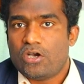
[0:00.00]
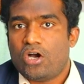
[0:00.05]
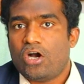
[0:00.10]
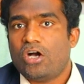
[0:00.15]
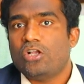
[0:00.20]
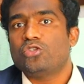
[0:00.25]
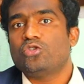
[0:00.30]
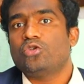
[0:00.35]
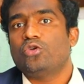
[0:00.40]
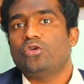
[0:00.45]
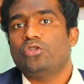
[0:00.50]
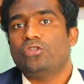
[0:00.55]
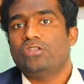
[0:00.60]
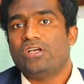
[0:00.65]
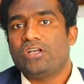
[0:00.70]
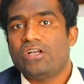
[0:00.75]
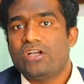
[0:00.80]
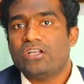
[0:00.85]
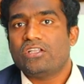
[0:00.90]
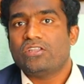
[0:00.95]
Also
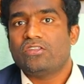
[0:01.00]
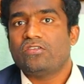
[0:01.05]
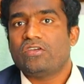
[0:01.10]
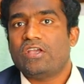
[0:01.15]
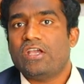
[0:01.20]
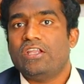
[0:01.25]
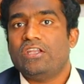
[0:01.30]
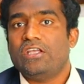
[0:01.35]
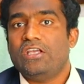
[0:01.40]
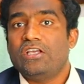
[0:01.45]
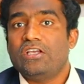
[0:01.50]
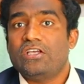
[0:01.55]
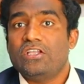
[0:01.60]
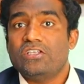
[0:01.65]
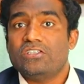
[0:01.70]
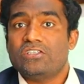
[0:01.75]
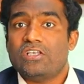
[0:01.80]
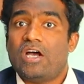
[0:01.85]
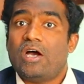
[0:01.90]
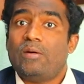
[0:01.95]
the girth can
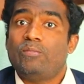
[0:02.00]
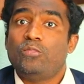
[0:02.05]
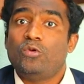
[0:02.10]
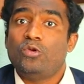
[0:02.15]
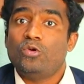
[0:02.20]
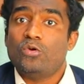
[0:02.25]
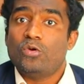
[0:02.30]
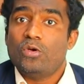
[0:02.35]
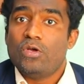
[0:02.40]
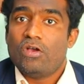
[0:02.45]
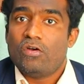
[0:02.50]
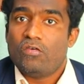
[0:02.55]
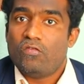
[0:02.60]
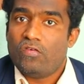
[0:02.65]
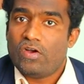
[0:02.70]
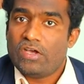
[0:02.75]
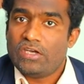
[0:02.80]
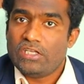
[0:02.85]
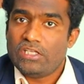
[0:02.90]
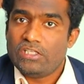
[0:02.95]
increase up to
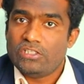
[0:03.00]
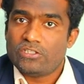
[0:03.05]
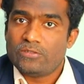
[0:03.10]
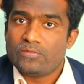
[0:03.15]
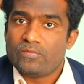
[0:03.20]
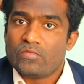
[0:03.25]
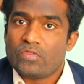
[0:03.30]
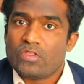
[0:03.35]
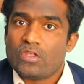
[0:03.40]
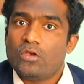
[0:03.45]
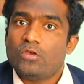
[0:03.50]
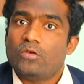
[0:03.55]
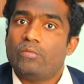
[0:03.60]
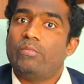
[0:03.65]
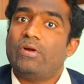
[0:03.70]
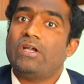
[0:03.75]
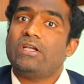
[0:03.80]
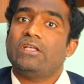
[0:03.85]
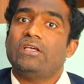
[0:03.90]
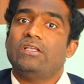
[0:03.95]
1 inch
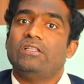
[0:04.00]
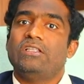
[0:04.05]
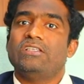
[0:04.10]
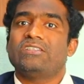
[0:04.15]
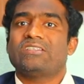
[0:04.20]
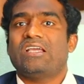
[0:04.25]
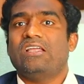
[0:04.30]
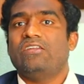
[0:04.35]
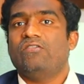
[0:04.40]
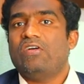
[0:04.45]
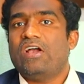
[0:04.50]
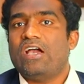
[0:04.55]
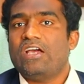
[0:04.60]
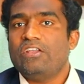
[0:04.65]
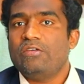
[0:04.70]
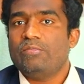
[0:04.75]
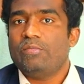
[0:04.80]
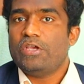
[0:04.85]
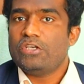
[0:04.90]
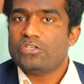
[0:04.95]
but this can
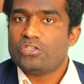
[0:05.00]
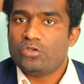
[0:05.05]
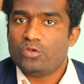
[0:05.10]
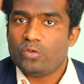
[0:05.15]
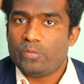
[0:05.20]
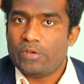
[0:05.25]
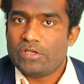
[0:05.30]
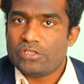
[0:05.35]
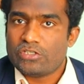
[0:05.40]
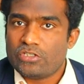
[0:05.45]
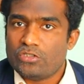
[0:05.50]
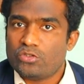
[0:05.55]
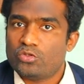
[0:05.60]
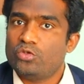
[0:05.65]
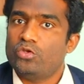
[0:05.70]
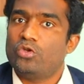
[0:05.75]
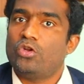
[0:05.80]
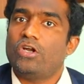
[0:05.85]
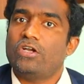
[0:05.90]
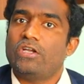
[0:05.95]
vary patient to patient
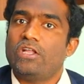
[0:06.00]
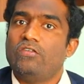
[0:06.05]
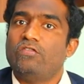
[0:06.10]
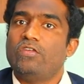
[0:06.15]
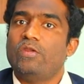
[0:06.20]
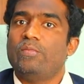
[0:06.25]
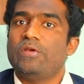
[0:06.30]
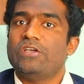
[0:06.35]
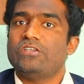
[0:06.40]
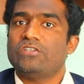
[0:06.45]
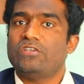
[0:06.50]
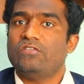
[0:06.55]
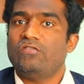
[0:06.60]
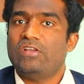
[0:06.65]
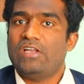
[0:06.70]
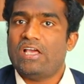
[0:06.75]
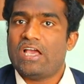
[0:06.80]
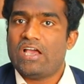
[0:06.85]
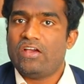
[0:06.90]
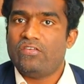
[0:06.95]
so not every patient
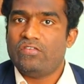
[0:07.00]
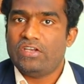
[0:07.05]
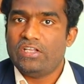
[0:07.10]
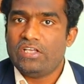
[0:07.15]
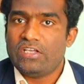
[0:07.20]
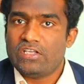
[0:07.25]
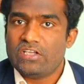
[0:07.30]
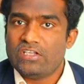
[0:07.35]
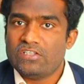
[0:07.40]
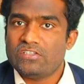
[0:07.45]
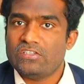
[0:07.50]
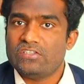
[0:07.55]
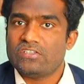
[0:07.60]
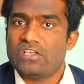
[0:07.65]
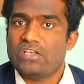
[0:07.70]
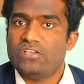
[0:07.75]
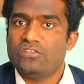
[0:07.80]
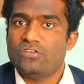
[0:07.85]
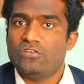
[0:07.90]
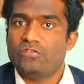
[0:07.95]
will have an increase in
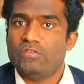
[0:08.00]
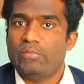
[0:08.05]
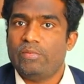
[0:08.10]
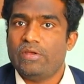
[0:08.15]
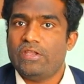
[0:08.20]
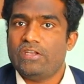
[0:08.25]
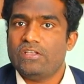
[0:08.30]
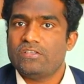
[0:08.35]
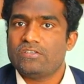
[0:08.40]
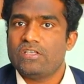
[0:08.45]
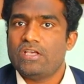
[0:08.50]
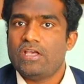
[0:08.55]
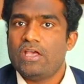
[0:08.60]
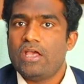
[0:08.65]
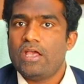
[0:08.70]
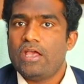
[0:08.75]
size of the penis